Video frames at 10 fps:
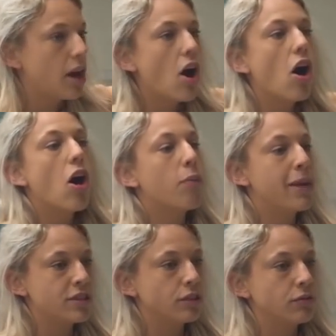away all
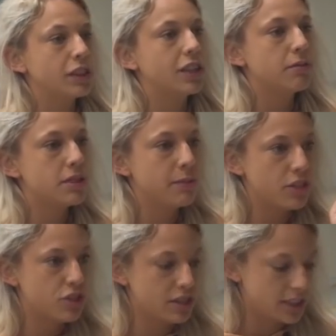mental freedom to
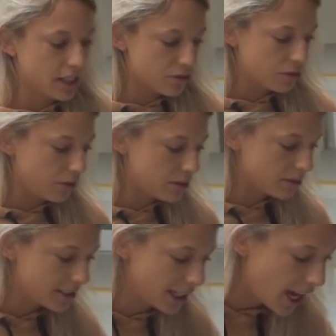make sure it's controlled. So it's